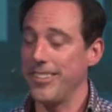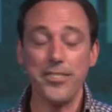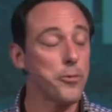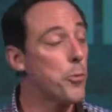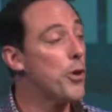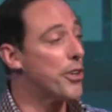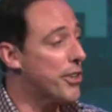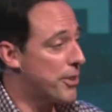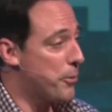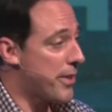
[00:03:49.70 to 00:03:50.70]
It doesn't
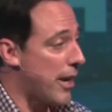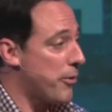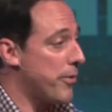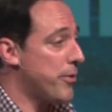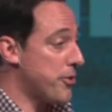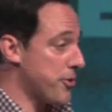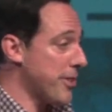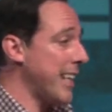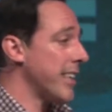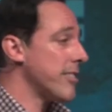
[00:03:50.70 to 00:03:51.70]
work without the
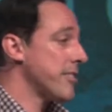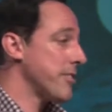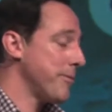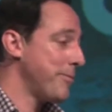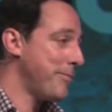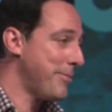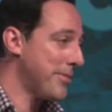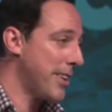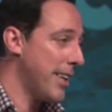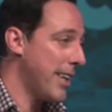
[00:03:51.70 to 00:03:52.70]
strings.
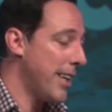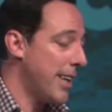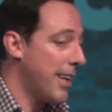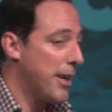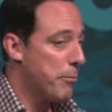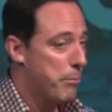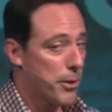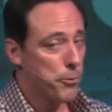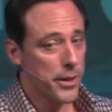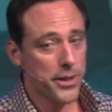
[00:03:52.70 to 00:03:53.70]

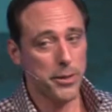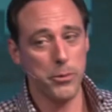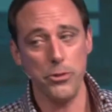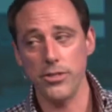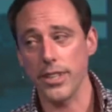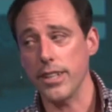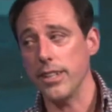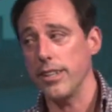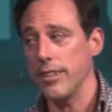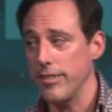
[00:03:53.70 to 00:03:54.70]
But when the
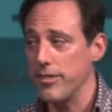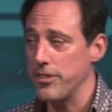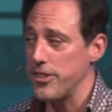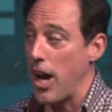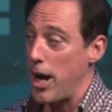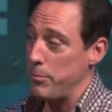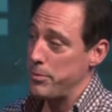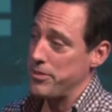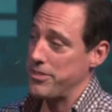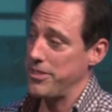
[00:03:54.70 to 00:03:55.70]
music
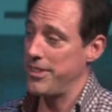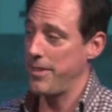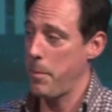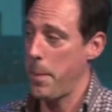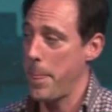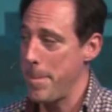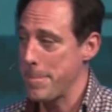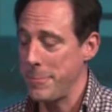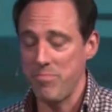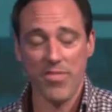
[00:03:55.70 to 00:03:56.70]
stops,
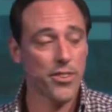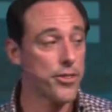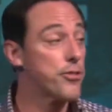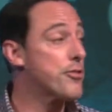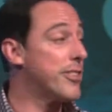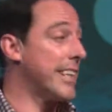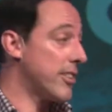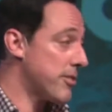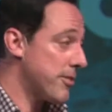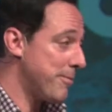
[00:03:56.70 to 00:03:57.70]
the
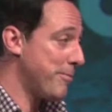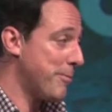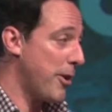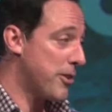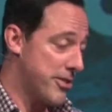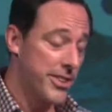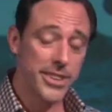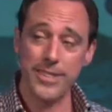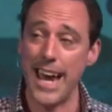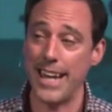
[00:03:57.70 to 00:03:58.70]
strings are
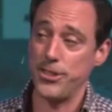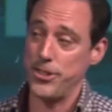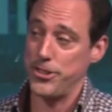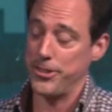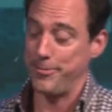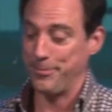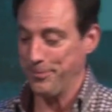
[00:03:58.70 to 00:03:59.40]
still attached.